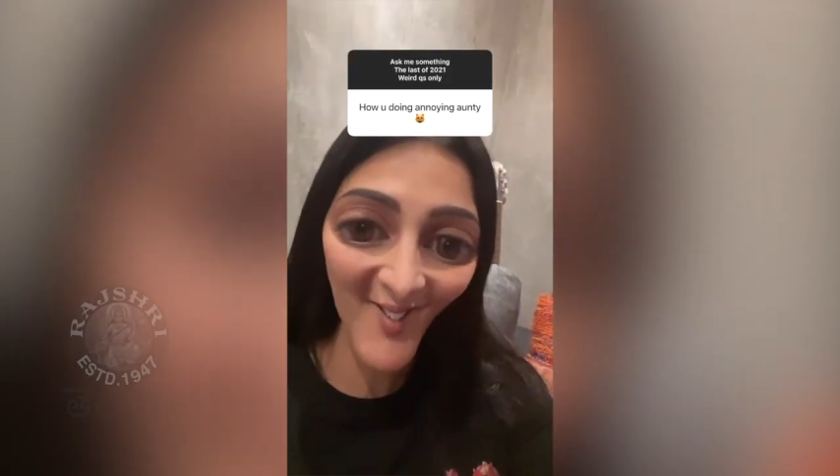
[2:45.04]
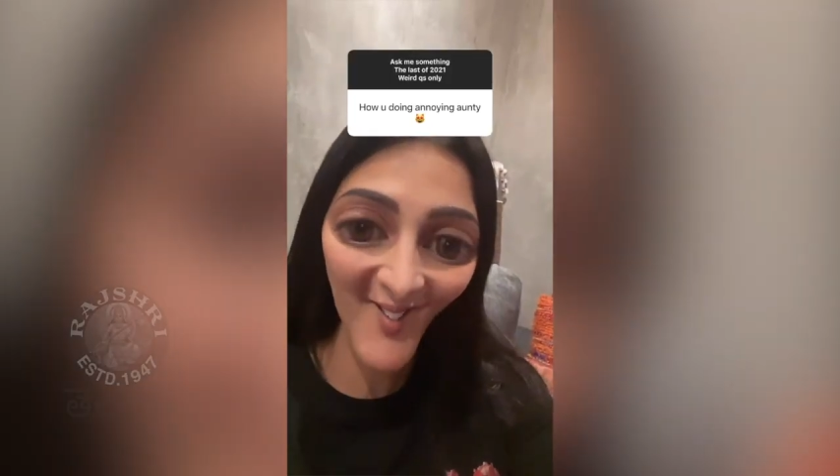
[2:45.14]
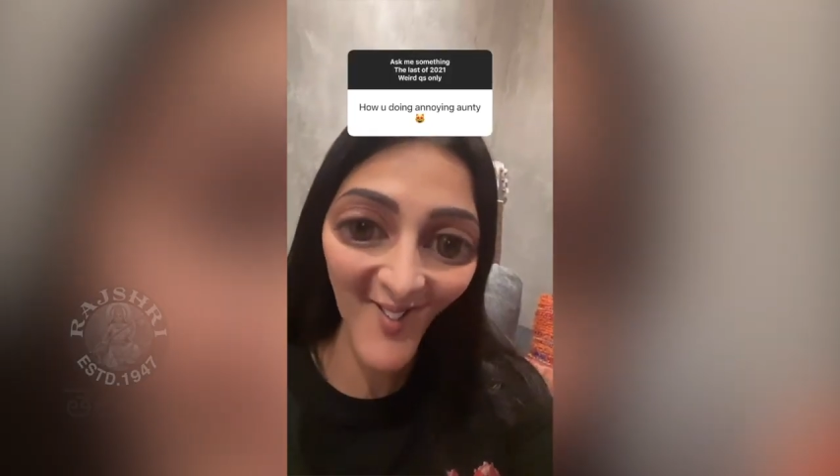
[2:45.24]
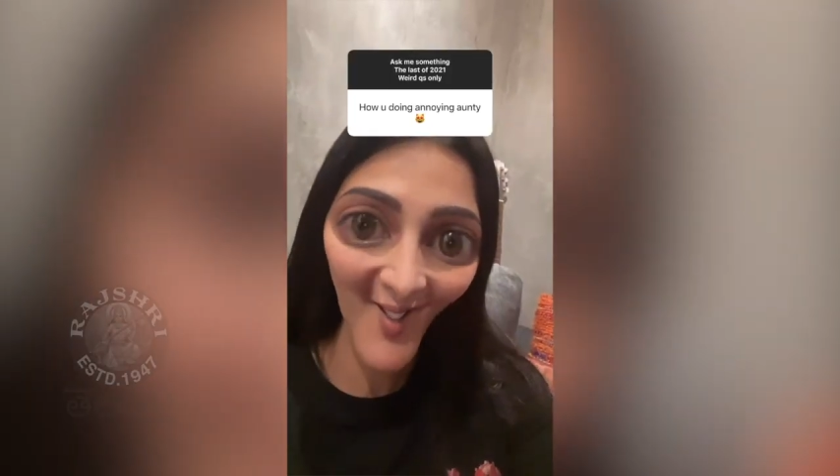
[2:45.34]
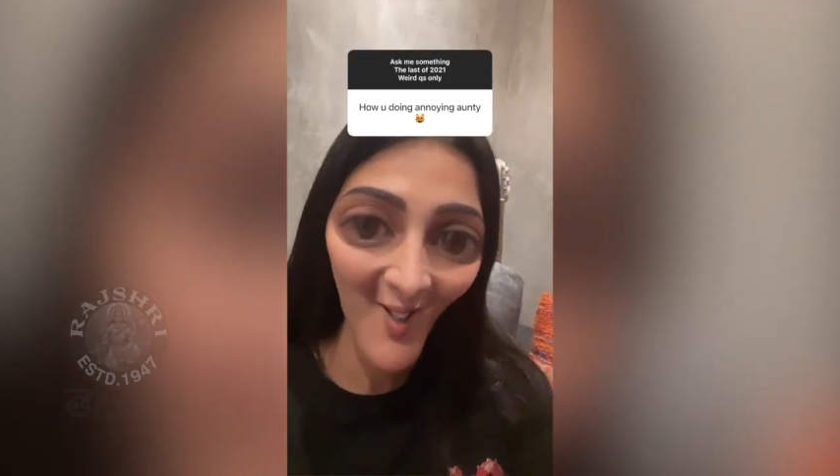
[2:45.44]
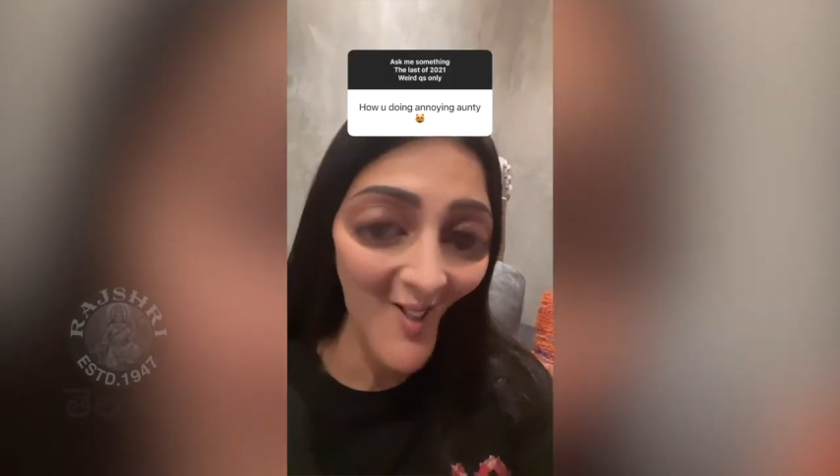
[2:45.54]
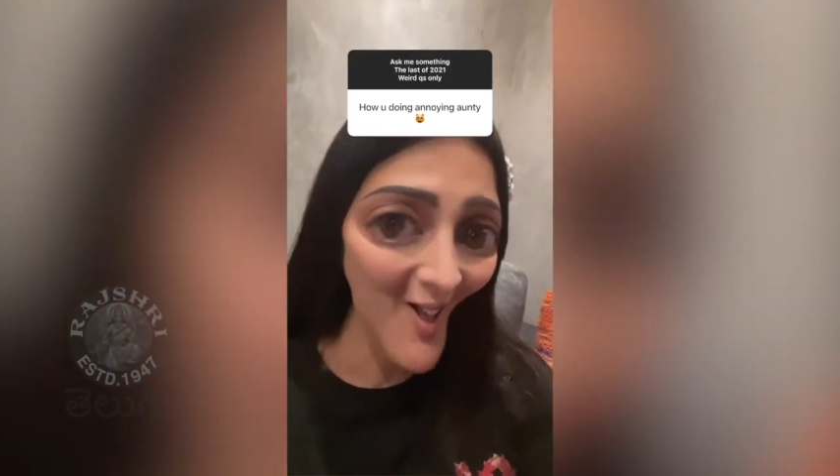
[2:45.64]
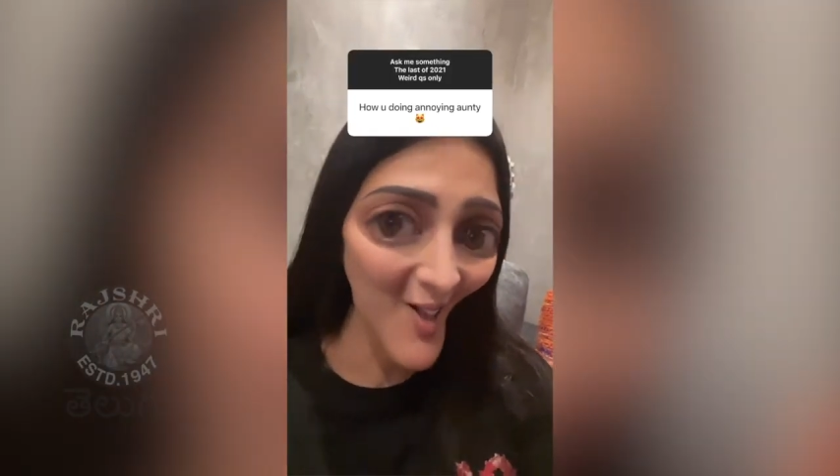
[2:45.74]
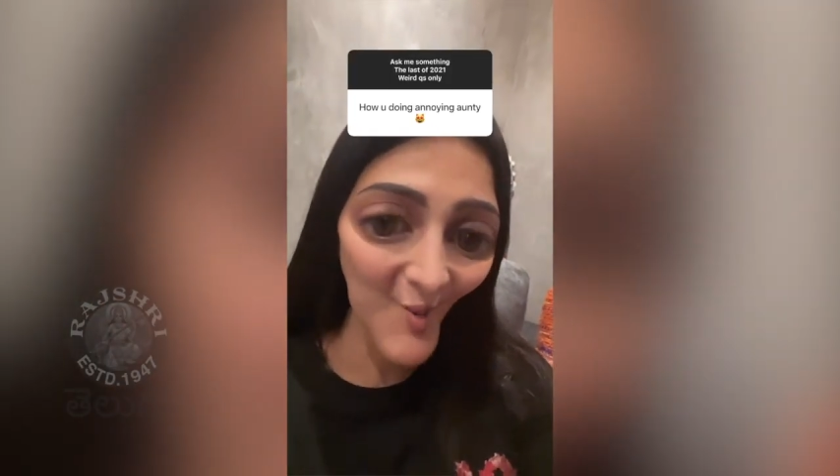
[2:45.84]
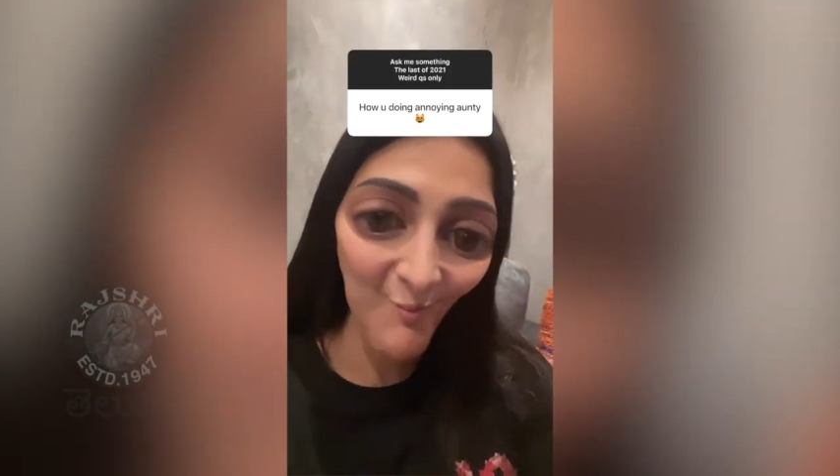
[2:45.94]
Ma.
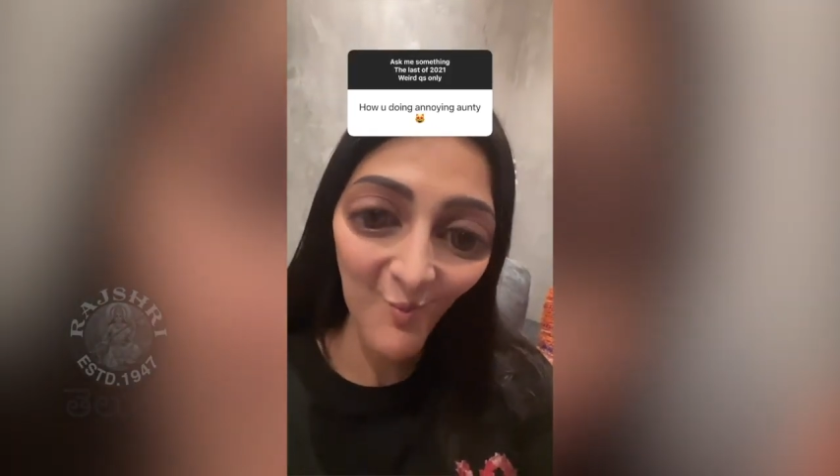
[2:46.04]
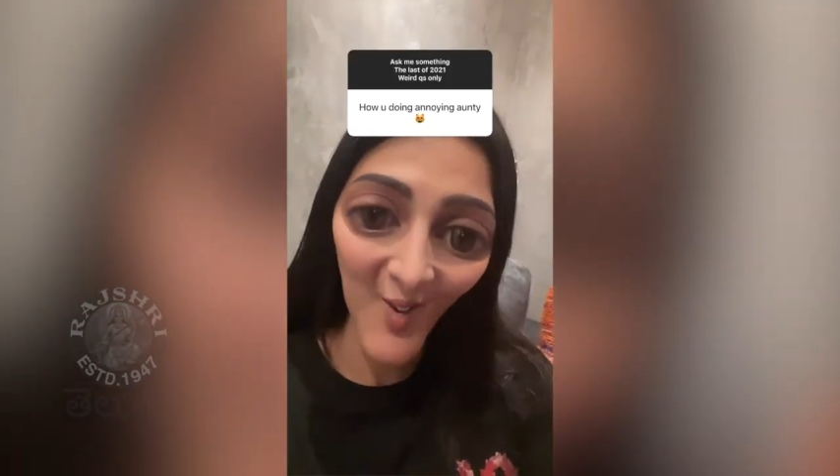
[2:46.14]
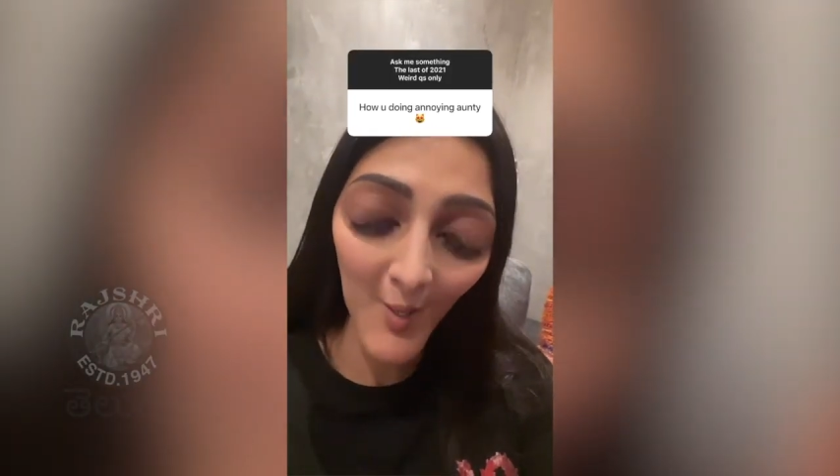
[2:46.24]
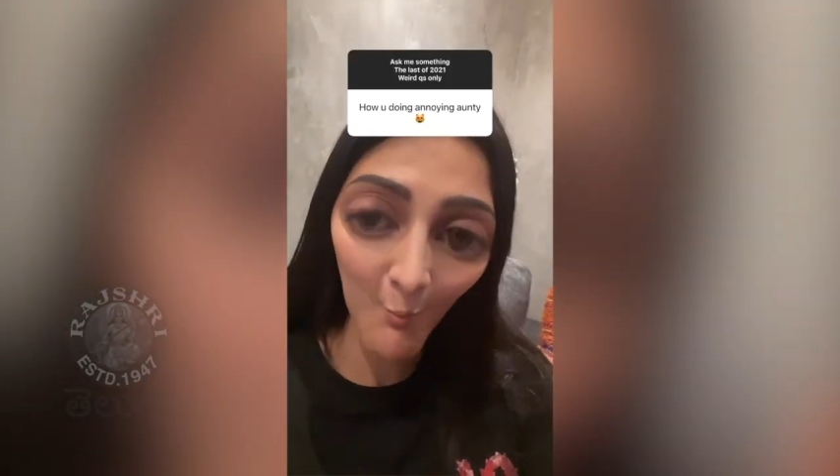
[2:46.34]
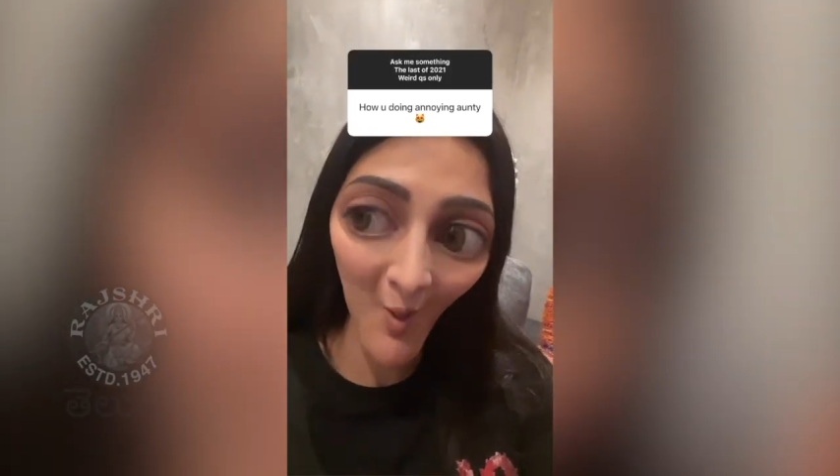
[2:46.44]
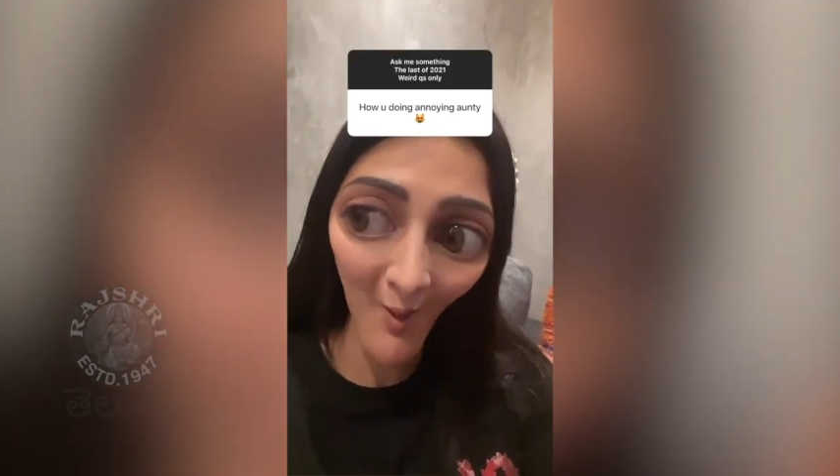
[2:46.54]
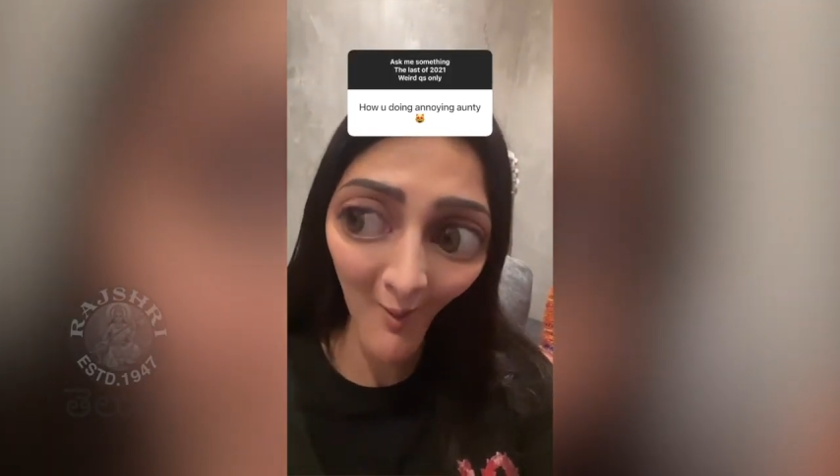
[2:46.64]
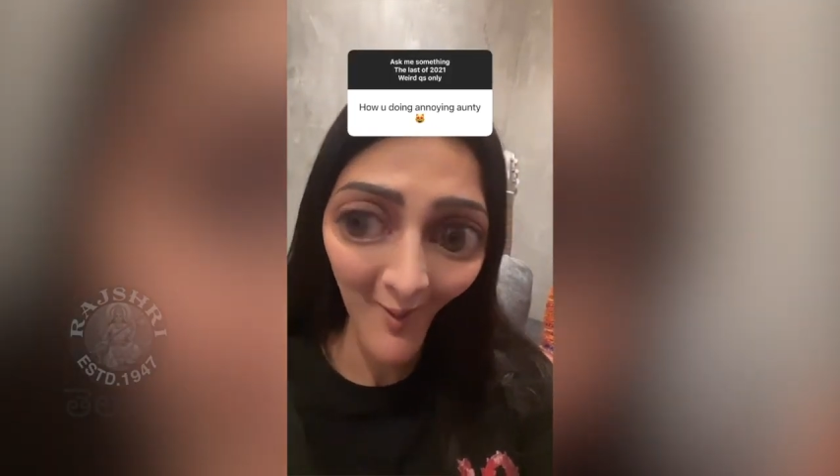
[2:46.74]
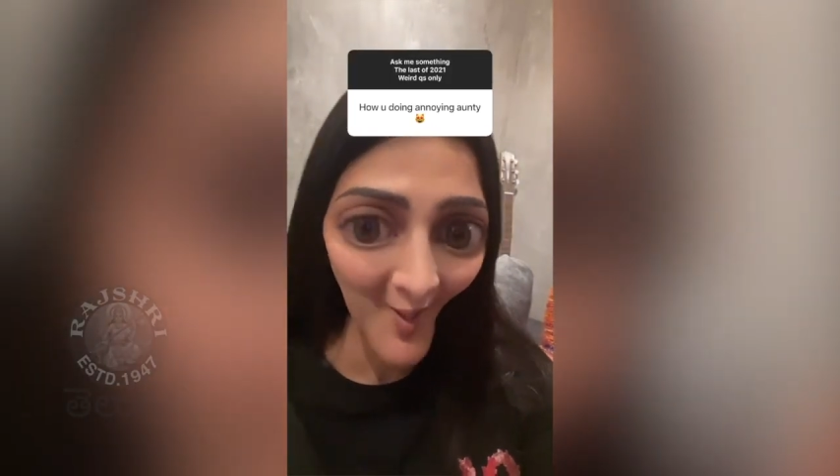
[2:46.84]
I am fine, Ma.